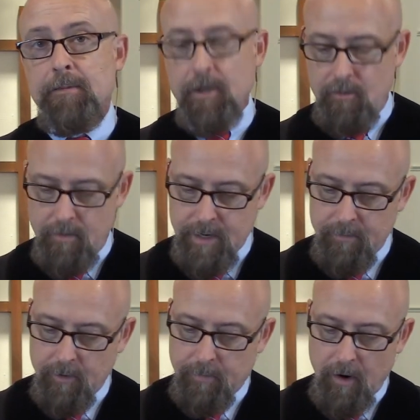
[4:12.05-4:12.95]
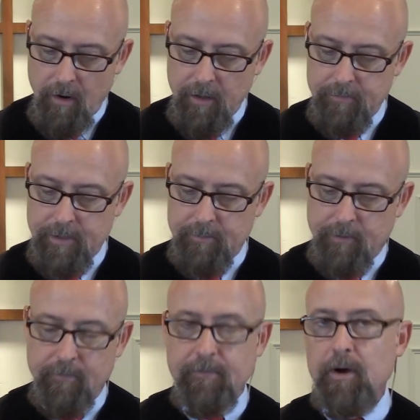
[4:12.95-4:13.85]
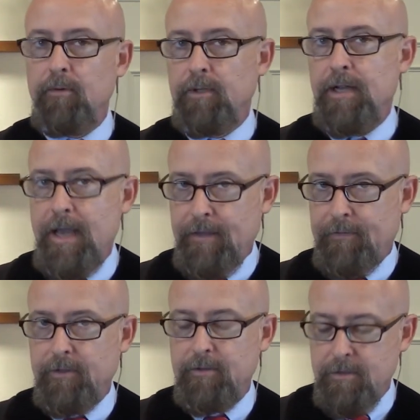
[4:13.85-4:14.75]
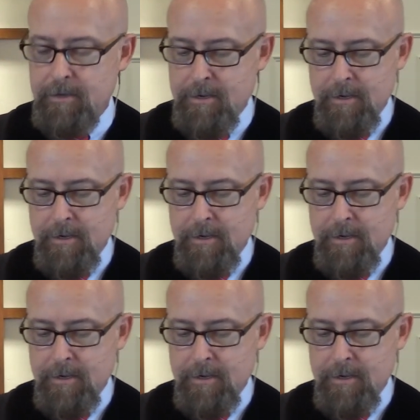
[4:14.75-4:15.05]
But you remember, Paul had been provoked in Athens.